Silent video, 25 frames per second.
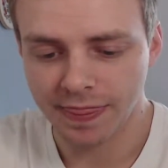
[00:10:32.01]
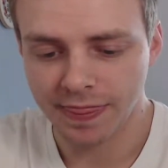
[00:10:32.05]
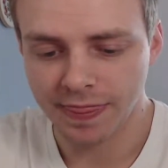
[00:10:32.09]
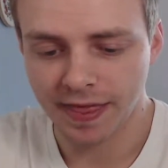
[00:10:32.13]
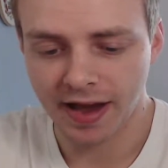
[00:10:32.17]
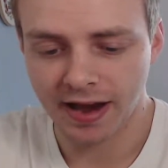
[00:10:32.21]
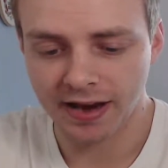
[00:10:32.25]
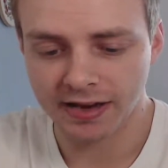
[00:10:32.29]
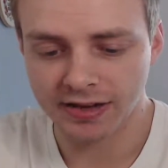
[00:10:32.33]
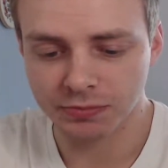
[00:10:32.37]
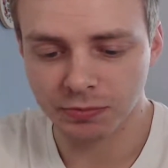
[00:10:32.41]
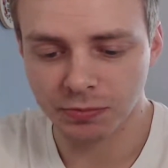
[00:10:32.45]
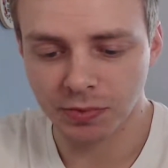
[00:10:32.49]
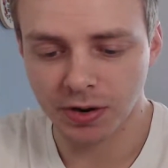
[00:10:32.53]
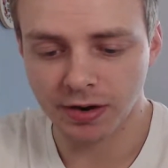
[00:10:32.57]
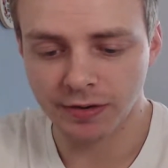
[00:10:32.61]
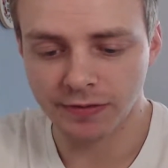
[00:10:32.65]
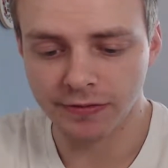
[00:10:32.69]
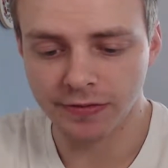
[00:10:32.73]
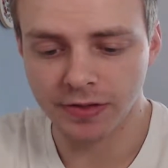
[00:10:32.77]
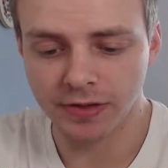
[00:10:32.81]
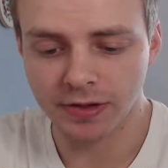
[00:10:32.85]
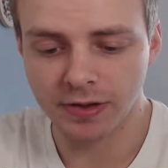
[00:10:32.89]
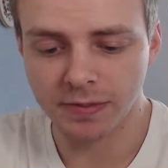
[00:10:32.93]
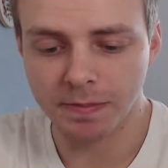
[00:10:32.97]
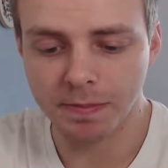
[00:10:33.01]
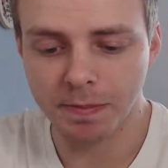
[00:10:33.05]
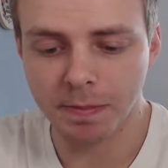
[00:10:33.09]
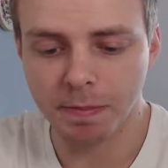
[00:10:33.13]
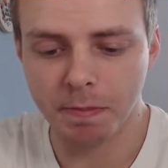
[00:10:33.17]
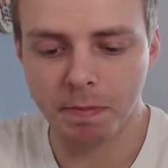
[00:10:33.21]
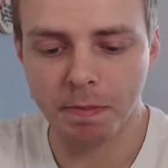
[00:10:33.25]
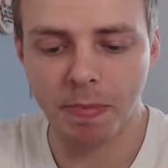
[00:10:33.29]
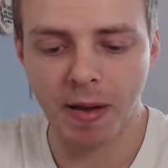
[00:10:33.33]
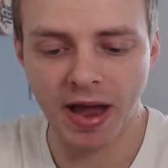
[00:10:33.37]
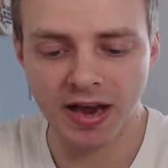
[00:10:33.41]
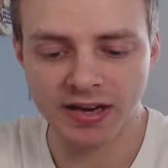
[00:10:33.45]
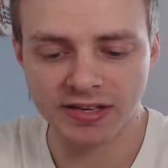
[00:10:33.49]
That is one of the
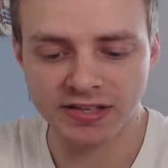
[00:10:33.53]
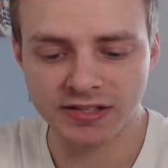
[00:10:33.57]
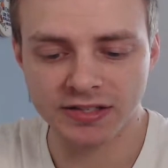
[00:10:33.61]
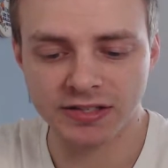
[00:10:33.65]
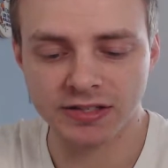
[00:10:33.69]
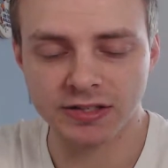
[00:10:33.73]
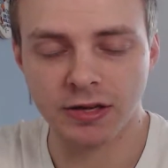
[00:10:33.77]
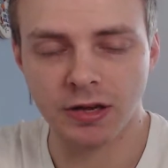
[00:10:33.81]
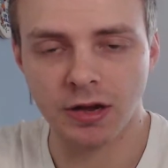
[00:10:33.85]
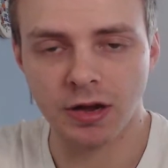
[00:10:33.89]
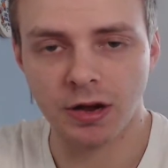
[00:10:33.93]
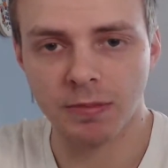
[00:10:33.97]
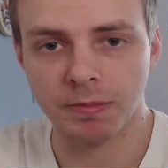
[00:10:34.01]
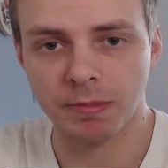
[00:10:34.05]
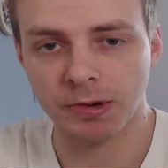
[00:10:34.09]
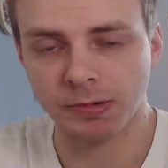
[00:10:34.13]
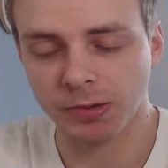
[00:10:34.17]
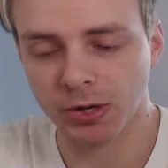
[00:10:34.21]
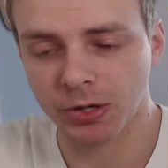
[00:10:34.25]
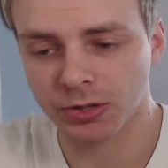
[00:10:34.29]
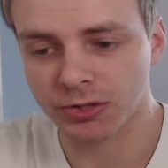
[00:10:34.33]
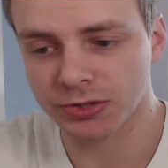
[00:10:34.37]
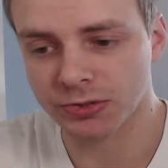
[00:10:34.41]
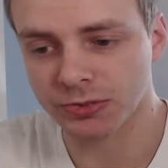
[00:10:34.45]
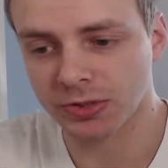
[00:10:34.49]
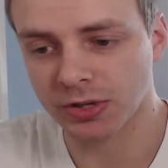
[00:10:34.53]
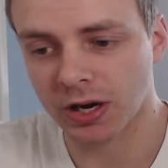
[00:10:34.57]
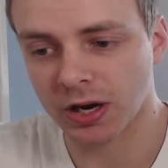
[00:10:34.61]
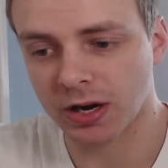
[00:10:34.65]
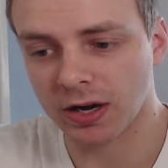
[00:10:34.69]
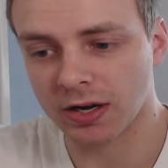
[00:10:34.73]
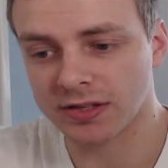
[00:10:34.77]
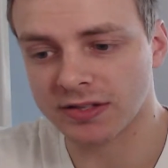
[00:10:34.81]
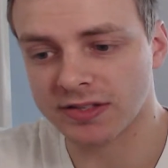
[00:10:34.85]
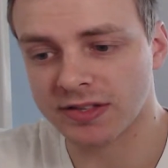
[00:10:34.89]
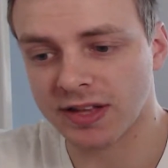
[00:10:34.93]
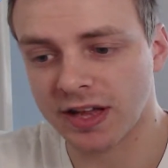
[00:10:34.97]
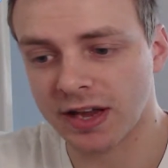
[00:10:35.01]
best promotional
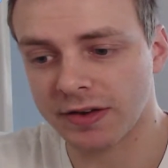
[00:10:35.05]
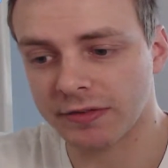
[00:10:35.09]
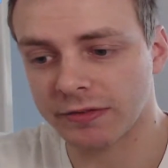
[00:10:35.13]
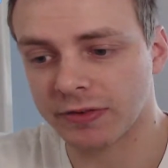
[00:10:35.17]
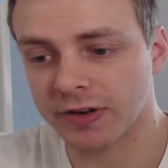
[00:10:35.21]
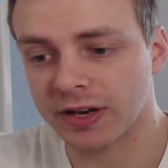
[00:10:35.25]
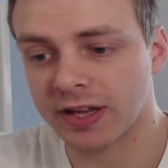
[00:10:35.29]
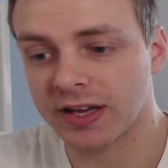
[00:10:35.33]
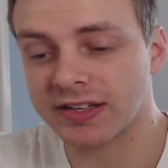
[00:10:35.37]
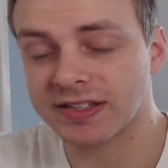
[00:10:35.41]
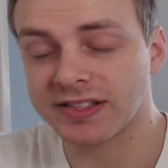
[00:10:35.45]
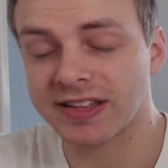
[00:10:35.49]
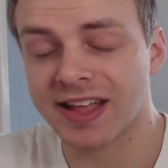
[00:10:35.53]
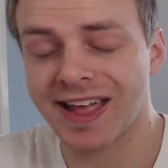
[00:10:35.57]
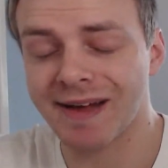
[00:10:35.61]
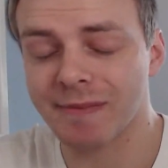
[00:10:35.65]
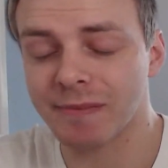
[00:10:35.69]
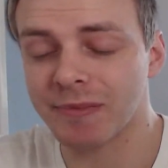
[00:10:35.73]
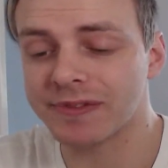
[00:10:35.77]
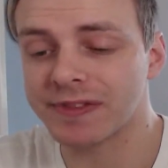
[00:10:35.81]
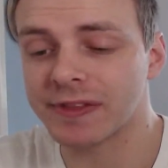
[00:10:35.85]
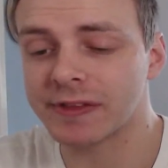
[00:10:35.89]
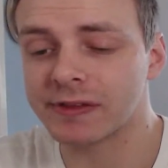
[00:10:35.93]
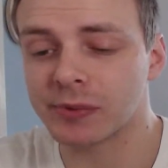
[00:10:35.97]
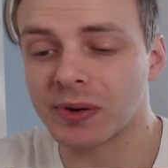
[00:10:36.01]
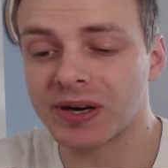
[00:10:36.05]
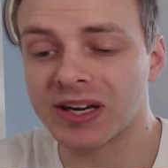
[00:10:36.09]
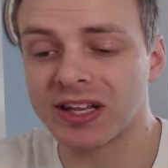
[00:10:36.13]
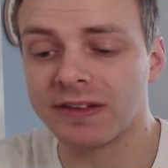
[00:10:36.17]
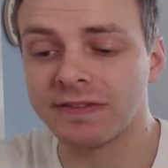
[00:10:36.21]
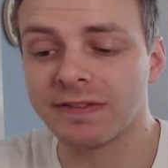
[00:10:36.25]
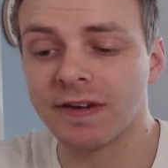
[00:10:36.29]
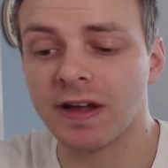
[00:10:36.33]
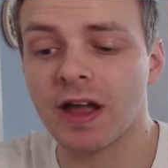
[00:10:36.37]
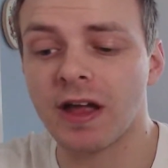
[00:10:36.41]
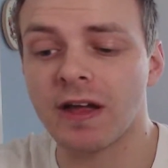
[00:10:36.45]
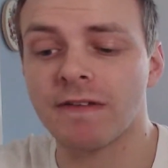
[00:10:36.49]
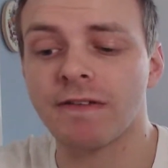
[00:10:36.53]
cards they have released, and with the
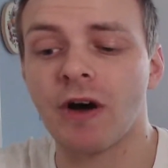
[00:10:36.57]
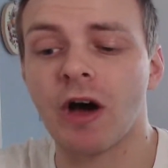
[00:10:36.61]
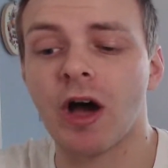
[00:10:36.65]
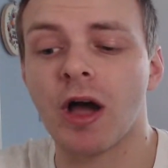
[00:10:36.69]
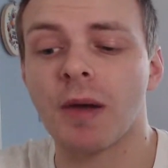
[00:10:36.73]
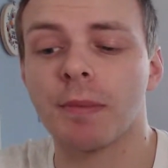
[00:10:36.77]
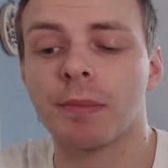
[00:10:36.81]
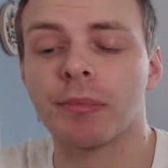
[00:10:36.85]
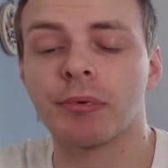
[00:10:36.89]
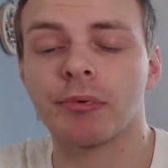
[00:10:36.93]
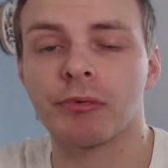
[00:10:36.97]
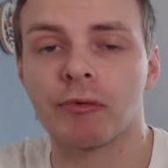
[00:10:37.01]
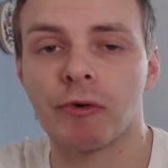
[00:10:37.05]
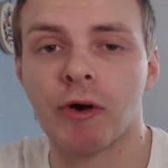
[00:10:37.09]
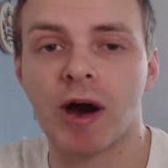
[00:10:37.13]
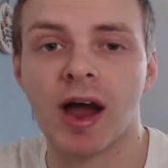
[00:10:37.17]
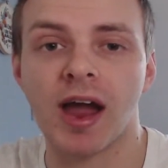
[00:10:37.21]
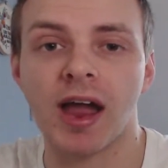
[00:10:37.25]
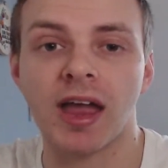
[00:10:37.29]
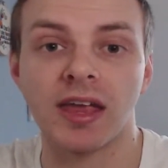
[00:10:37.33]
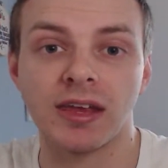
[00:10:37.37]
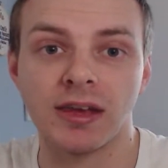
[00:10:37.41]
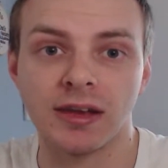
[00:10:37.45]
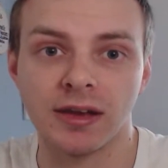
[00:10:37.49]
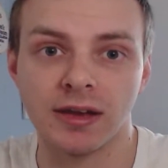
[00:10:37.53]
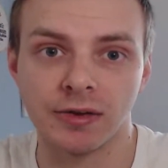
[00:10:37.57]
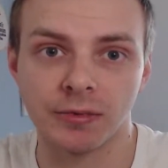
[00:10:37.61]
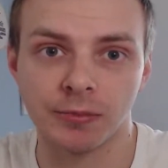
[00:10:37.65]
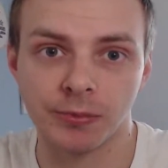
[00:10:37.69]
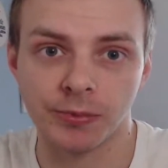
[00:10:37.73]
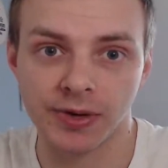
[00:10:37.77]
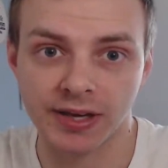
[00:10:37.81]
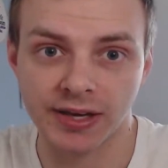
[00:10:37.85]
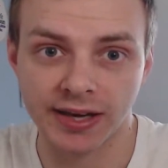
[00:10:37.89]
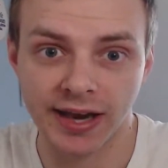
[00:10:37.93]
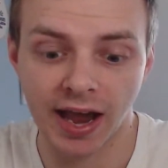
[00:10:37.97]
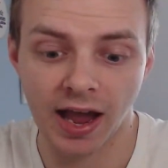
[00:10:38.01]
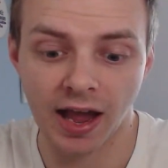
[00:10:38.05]
25th, I pray
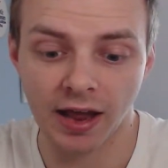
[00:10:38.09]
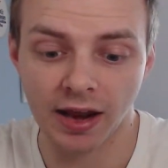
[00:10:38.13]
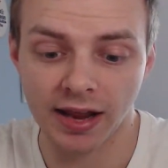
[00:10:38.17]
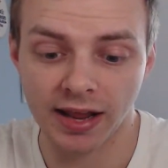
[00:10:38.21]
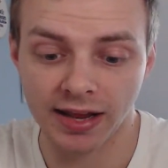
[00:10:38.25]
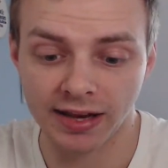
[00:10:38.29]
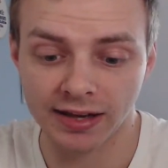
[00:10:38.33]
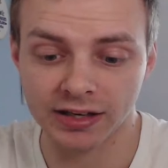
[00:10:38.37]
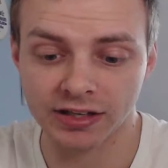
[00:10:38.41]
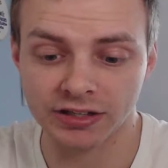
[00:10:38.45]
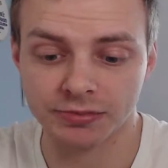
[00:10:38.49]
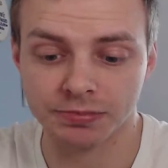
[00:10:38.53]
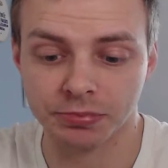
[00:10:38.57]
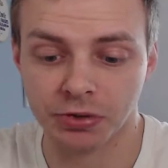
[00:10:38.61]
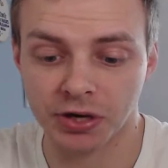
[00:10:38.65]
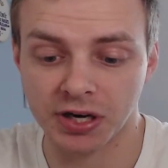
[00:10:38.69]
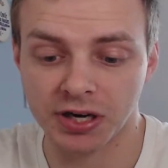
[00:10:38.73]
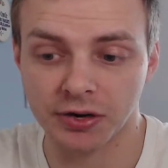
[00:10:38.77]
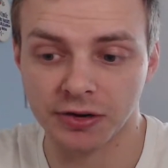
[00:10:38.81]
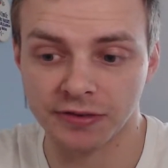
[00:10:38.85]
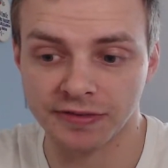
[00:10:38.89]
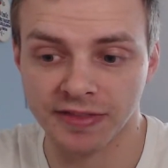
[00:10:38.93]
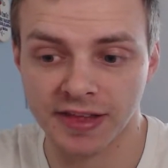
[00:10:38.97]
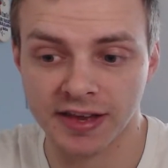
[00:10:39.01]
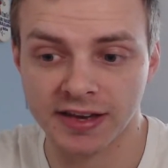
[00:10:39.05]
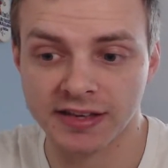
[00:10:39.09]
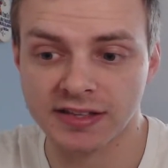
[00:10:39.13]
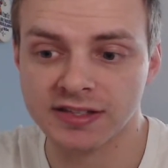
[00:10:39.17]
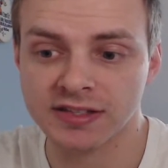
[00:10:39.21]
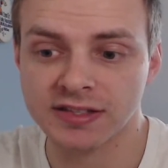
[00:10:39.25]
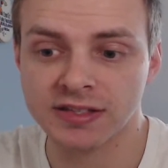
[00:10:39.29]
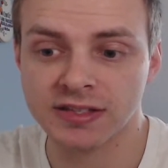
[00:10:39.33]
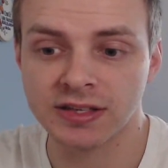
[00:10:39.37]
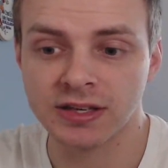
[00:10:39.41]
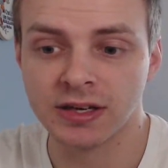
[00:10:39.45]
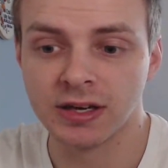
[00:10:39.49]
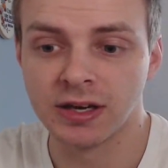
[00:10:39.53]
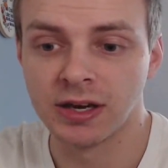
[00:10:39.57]
we get an English print of
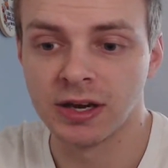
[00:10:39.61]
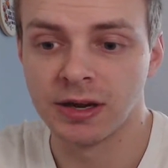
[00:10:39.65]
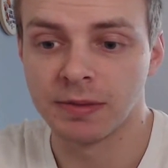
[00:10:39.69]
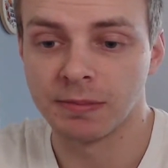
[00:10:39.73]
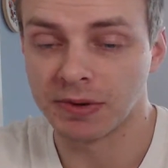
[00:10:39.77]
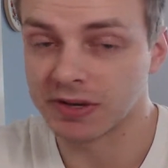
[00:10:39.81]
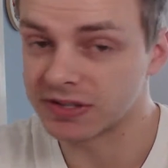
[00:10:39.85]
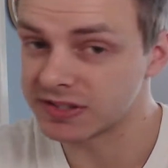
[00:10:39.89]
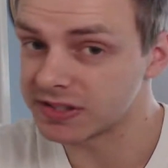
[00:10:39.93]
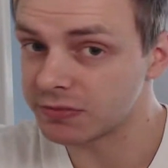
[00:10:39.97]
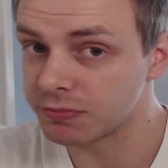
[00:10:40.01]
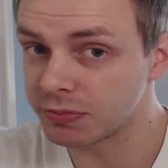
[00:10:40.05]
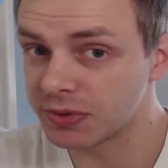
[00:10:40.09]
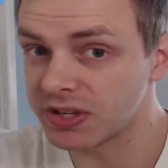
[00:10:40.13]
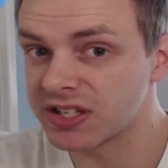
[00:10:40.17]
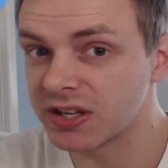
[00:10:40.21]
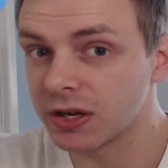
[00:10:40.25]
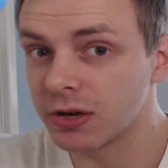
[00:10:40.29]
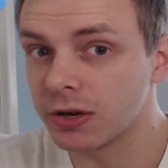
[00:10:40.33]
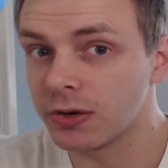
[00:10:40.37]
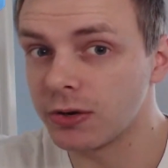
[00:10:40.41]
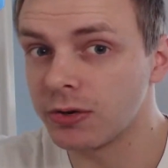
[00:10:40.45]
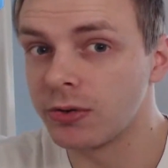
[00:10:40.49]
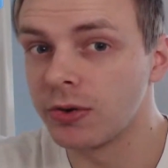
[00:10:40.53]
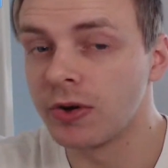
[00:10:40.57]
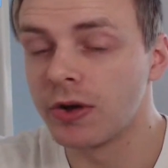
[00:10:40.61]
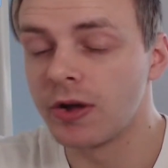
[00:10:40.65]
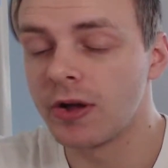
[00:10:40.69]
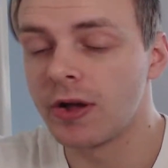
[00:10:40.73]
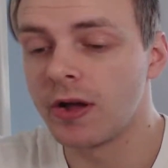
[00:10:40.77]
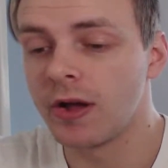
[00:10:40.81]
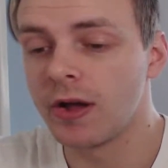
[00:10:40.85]
this, because if we do,